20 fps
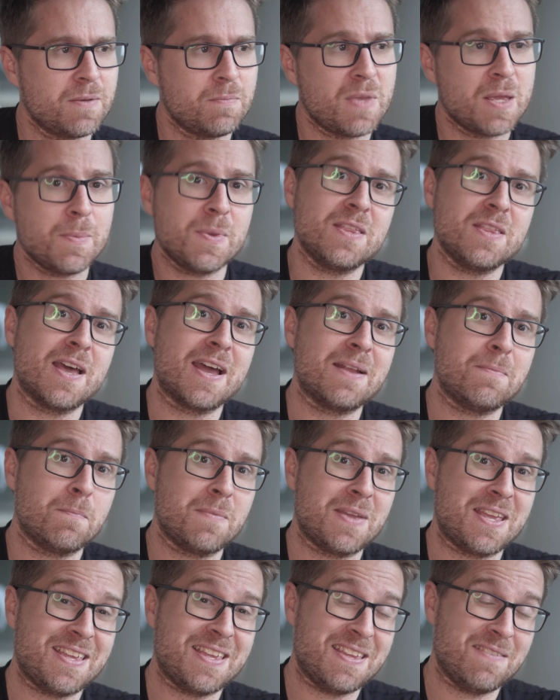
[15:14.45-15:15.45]
and maybe that
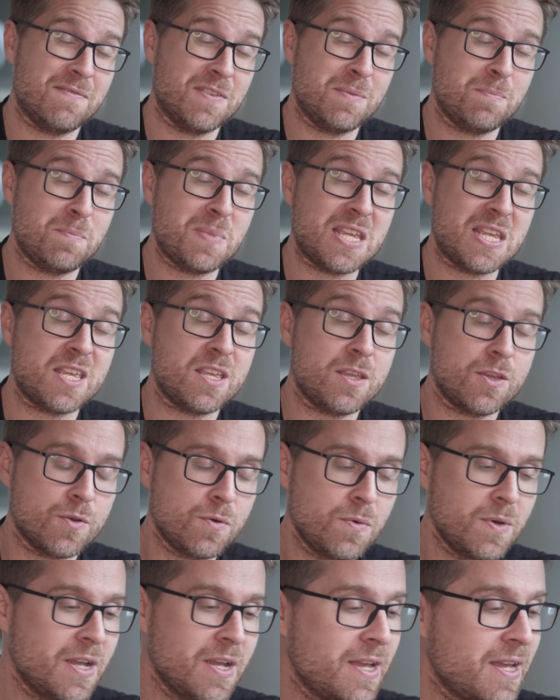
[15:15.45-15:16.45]
may even be
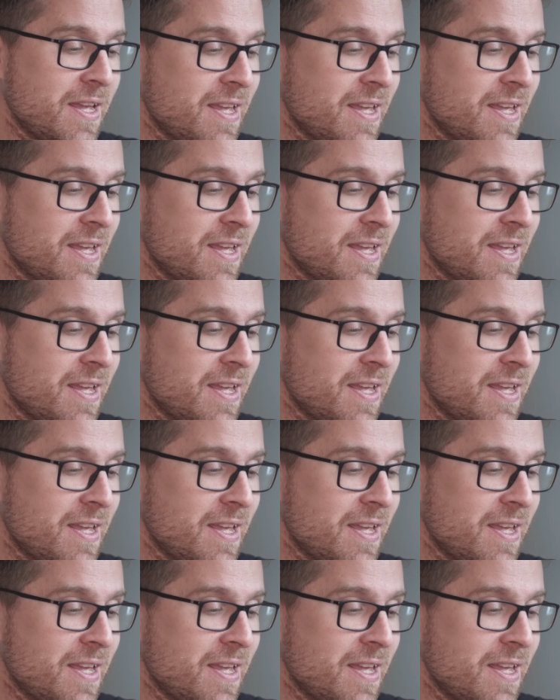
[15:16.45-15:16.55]
you.